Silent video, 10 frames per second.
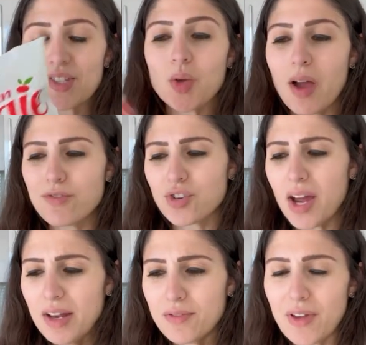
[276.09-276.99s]
So I've
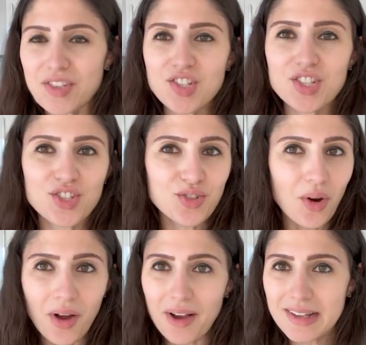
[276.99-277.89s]
tried veggie
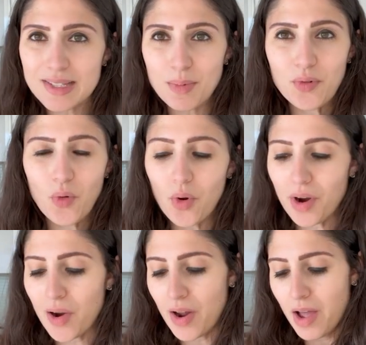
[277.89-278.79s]
straws
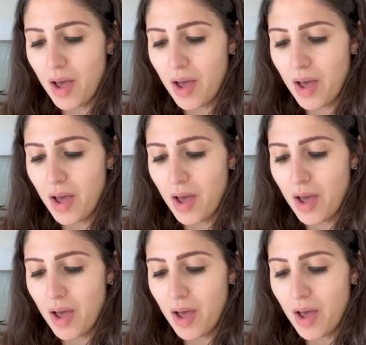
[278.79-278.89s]
before.